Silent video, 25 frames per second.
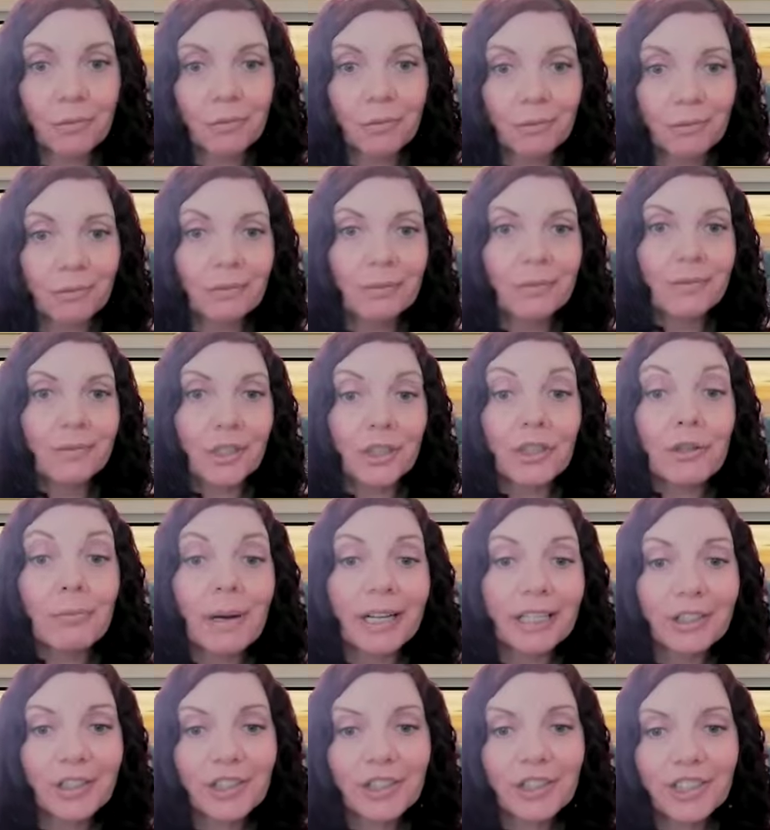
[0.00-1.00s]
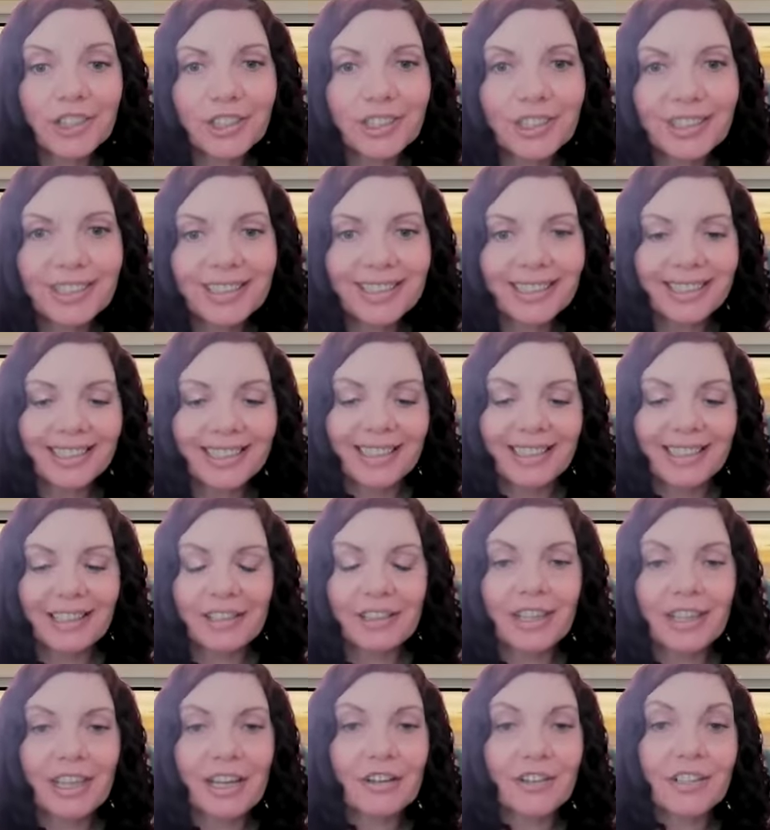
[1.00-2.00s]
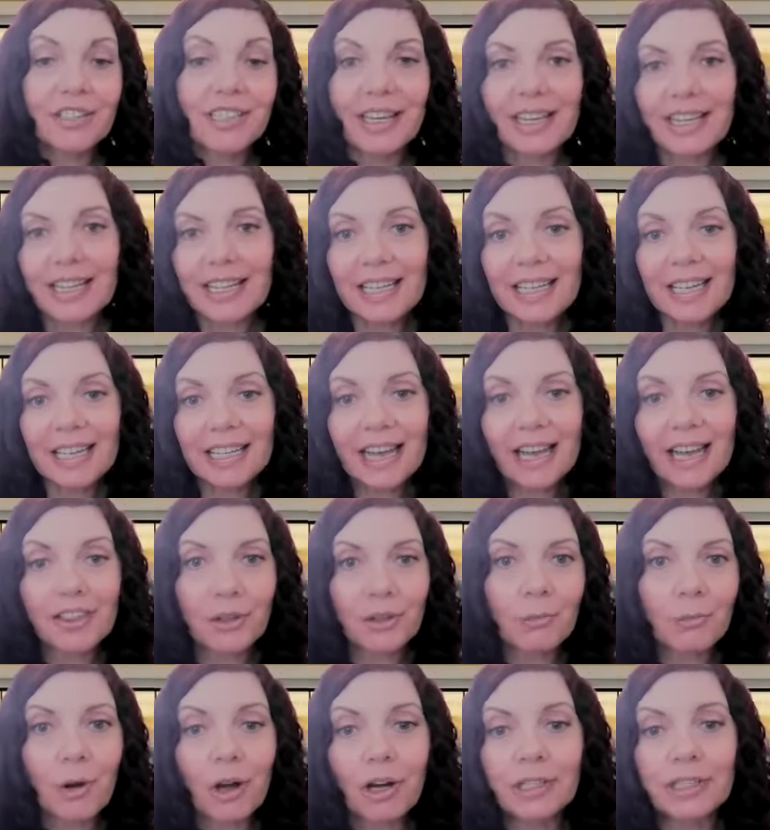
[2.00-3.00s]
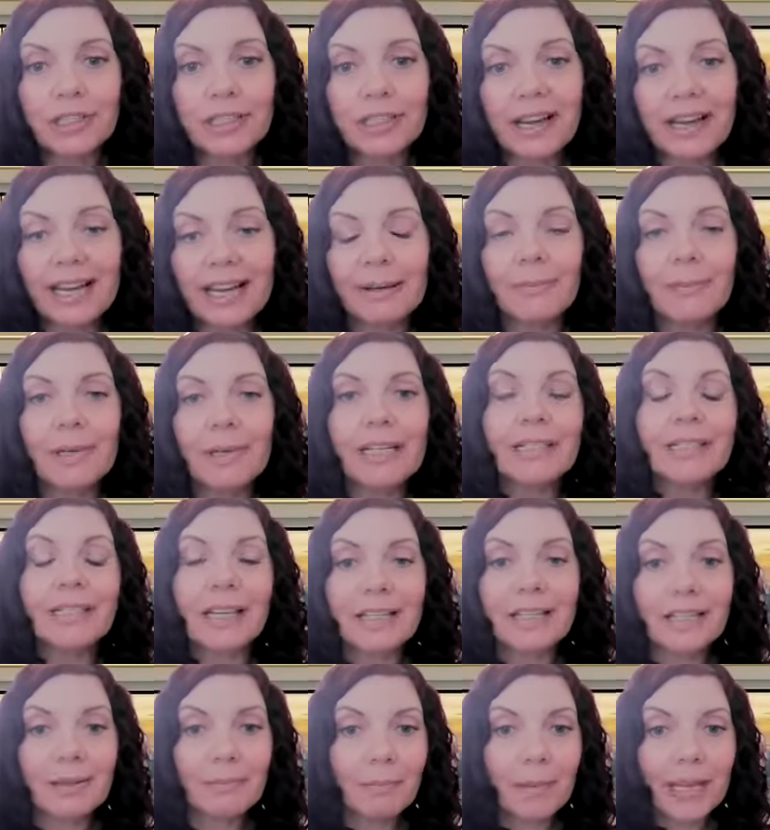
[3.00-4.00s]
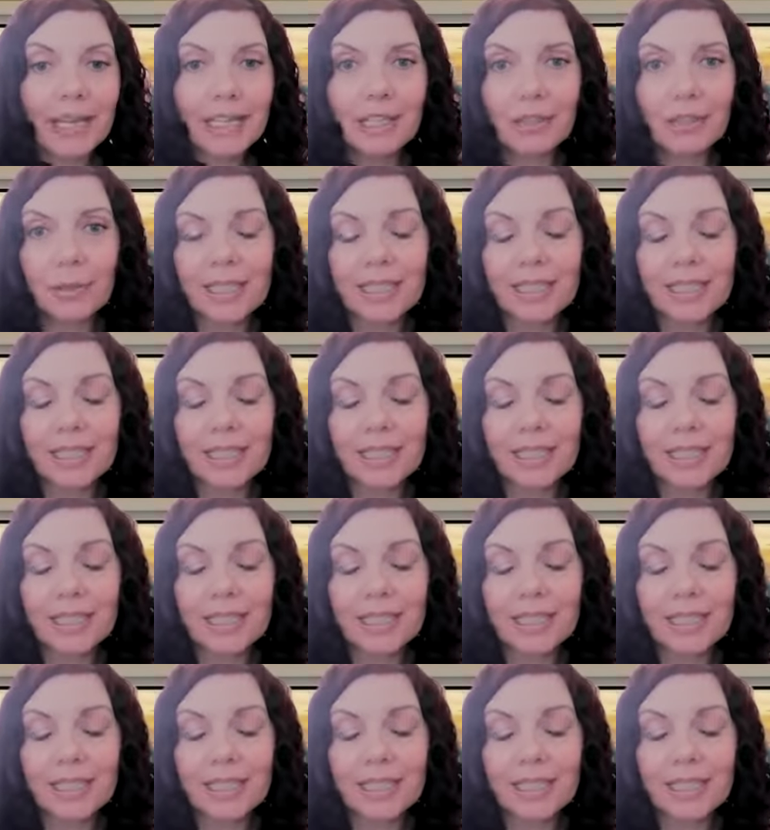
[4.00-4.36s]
it too much. They're taking it at the wrong time. It doesn't make